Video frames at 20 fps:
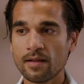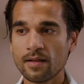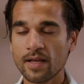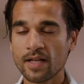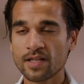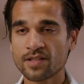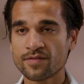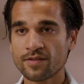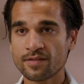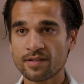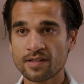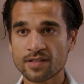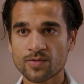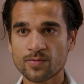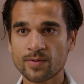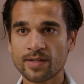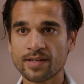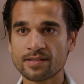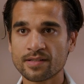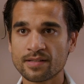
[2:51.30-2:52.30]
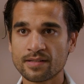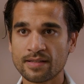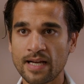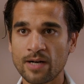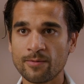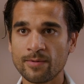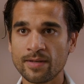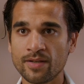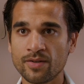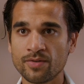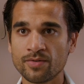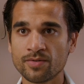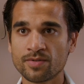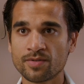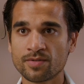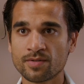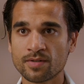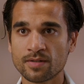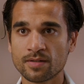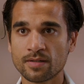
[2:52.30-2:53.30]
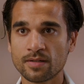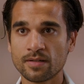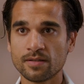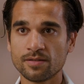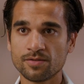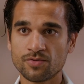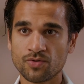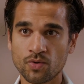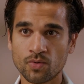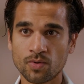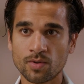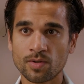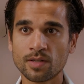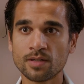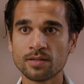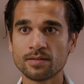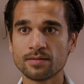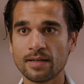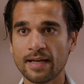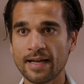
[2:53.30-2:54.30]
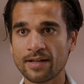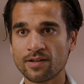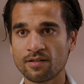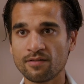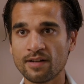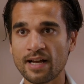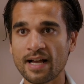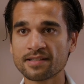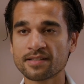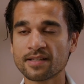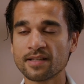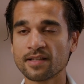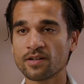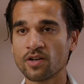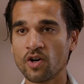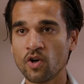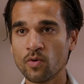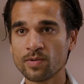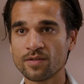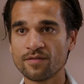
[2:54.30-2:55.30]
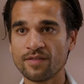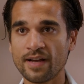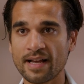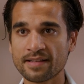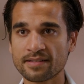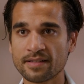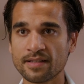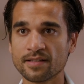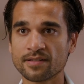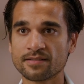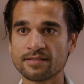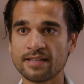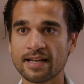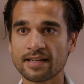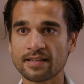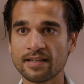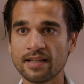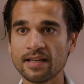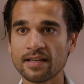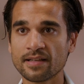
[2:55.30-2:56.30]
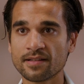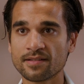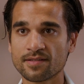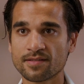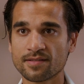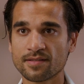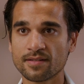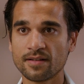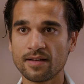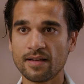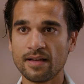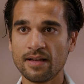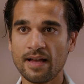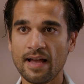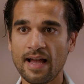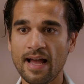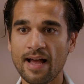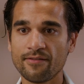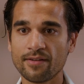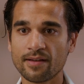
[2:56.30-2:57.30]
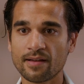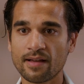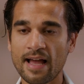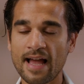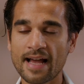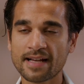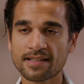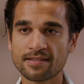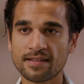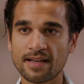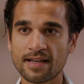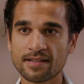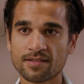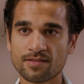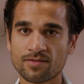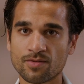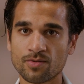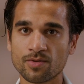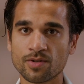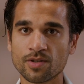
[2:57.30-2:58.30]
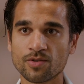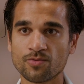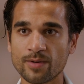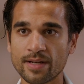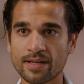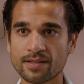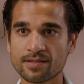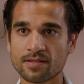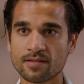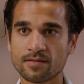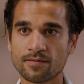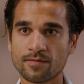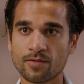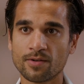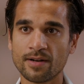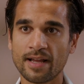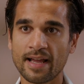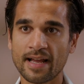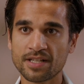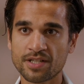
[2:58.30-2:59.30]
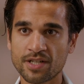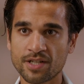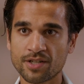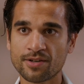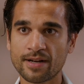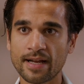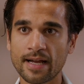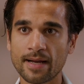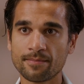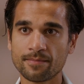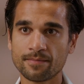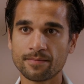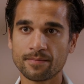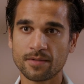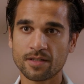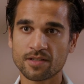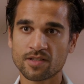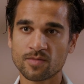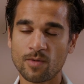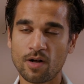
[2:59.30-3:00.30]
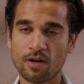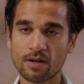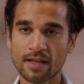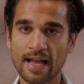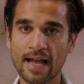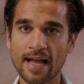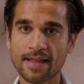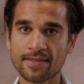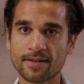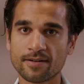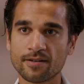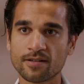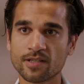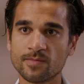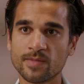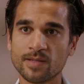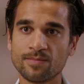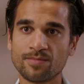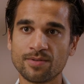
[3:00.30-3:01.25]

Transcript: It's for this reason that we used dual endovascular open vascular techniques, having access through her wrists for an angiogram, a small catheter to be